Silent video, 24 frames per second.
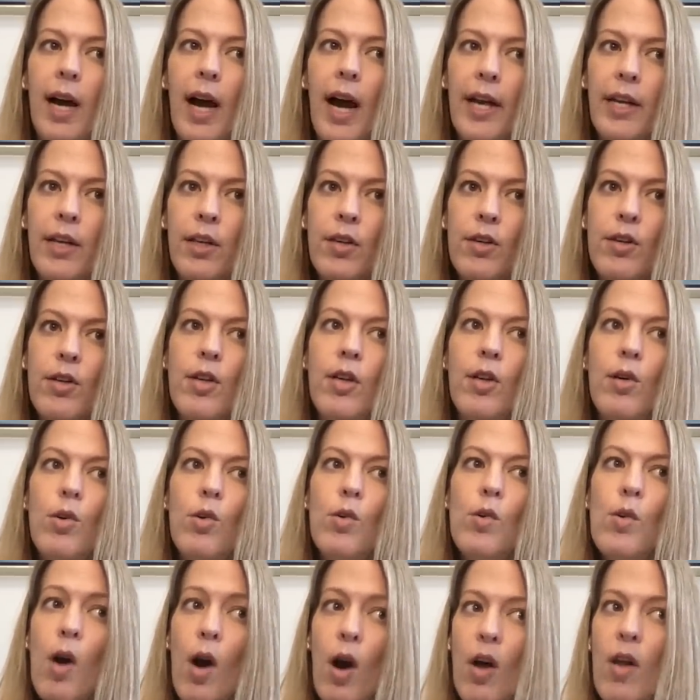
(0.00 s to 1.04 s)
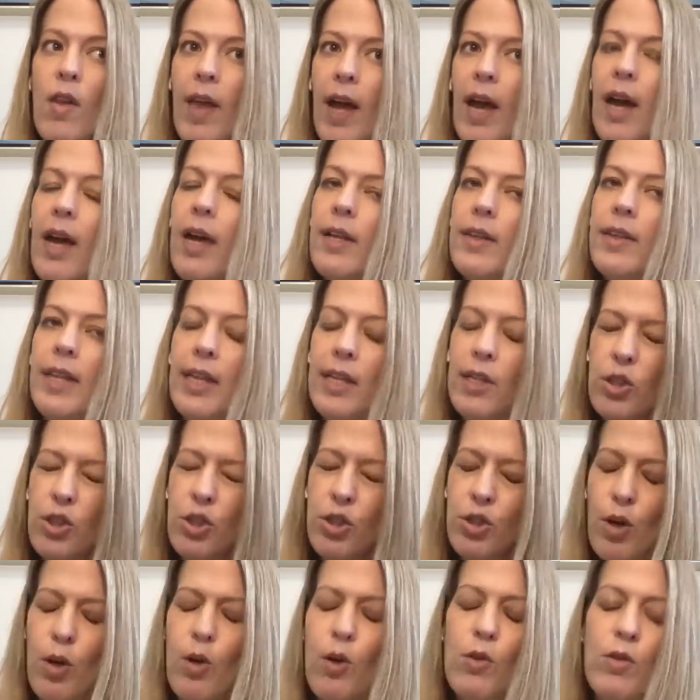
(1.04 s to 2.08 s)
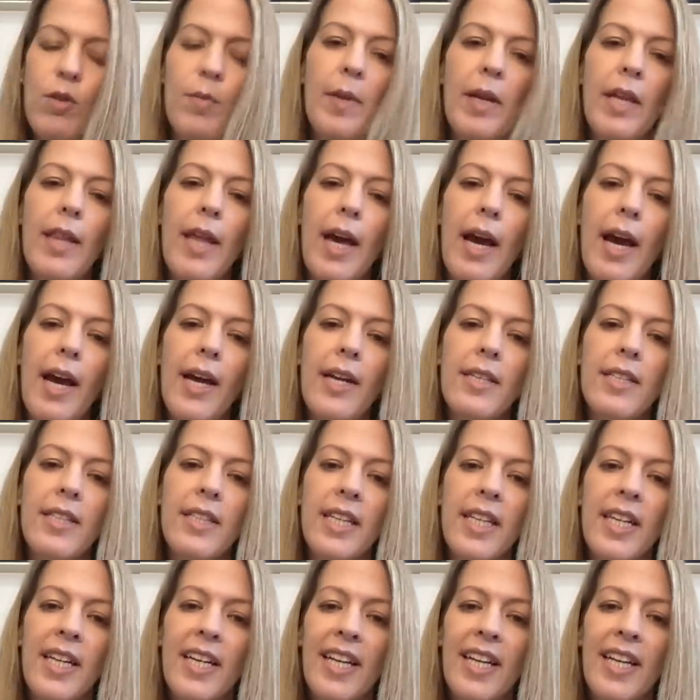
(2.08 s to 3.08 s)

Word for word: I knew all that. They showed me that.